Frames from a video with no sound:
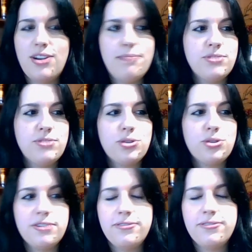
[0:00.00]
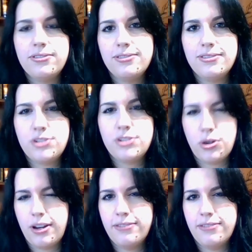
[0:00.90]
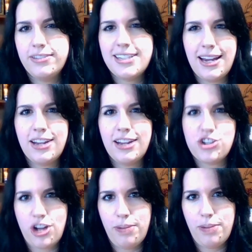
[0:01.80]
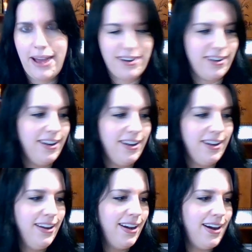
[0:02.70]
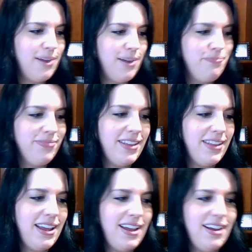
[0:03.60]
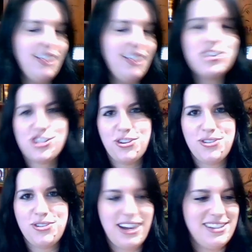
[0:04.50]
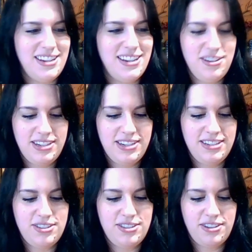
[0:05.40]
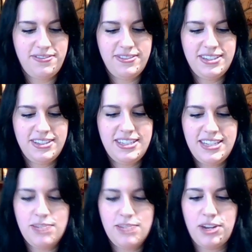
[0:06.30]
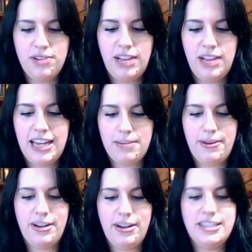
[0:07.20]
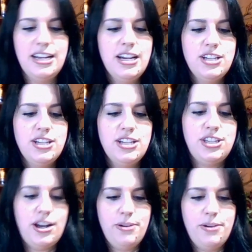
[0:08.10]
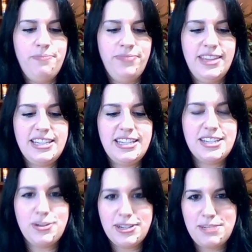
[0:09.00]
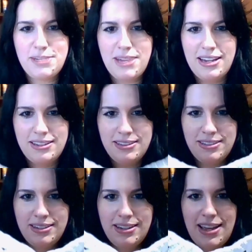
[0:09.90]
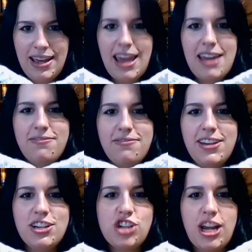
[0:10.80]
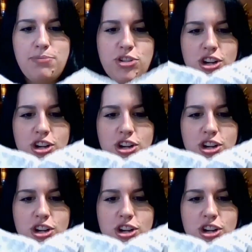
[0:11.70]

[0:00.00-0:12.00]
so I'm sort of designing a shawl pattern. I'll just show you guys and you can sort of see what you like about it. So this is going to be a V-shaped